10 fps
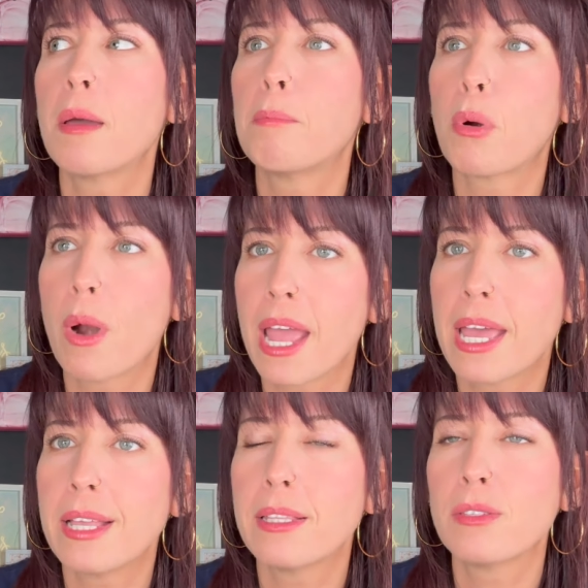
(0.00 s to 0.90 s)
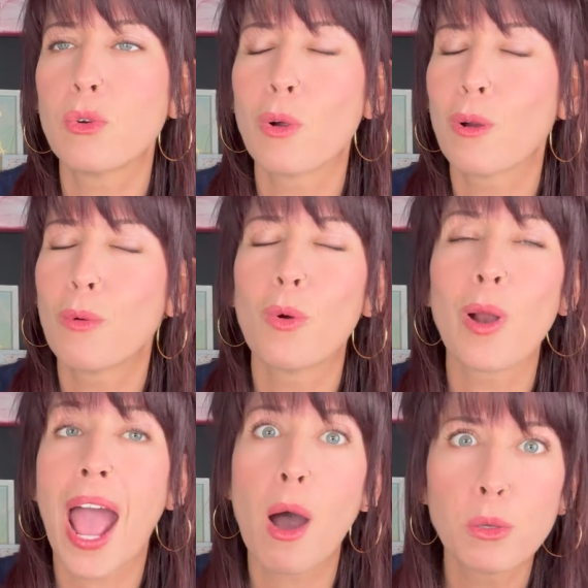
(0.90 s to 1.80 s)
brands or
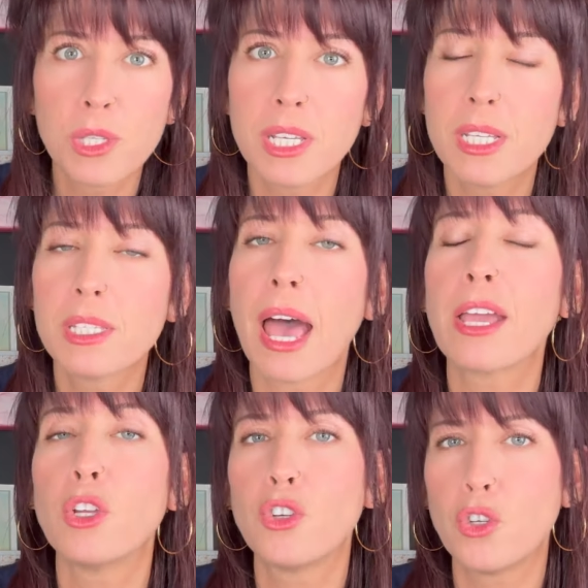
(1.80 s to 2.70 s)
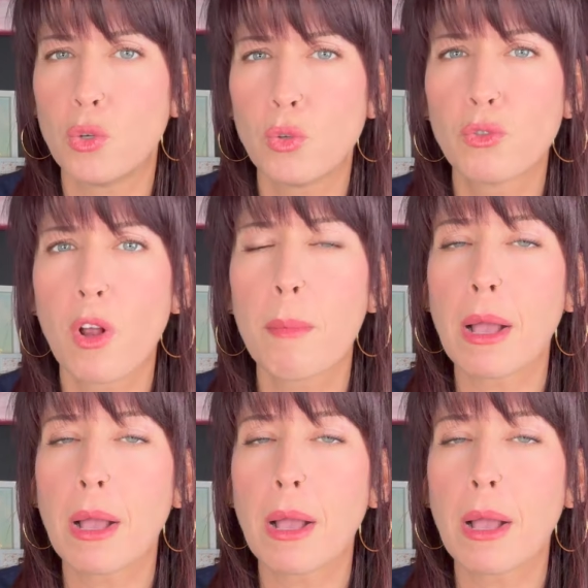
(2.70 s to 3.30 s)
houses I could choose from,